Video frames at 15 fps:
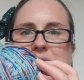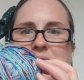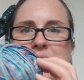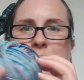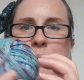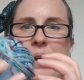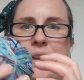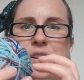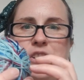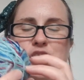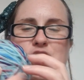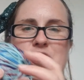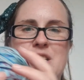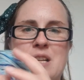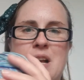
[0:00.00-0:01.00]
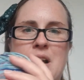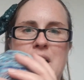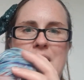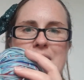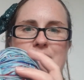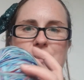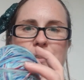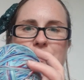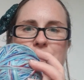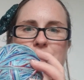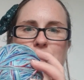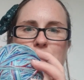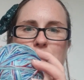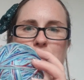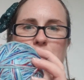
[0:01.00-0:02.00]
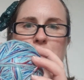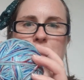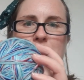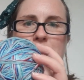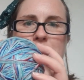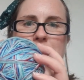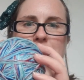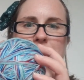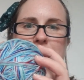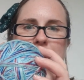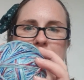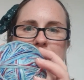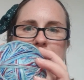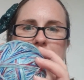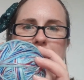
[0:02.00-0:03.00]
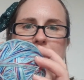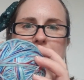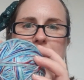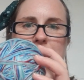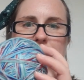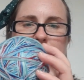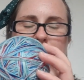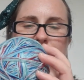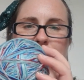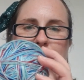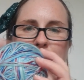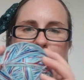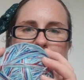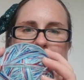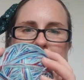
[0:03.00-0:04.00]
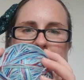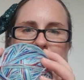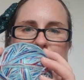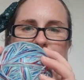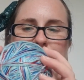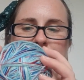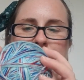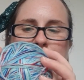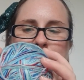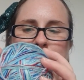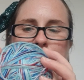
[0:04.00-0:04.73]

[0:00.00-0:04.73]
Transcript: the one that she dyed for the coronation.